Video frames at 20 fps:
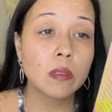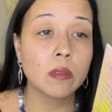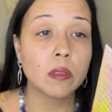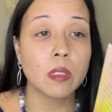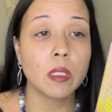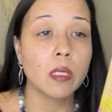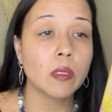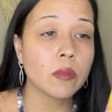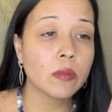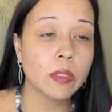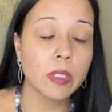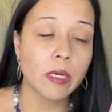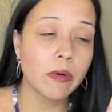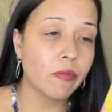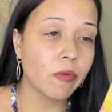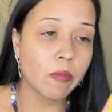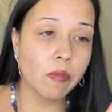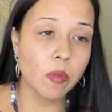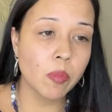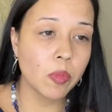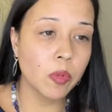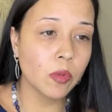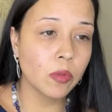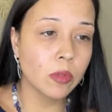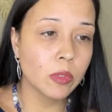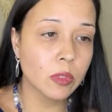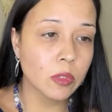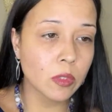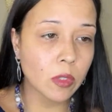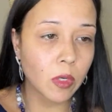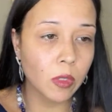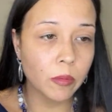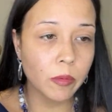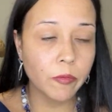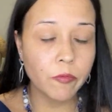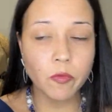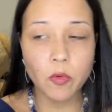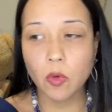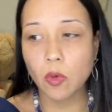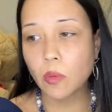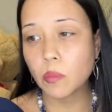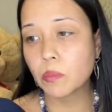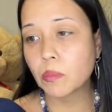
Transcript: I don't think I've ever pulled this card before.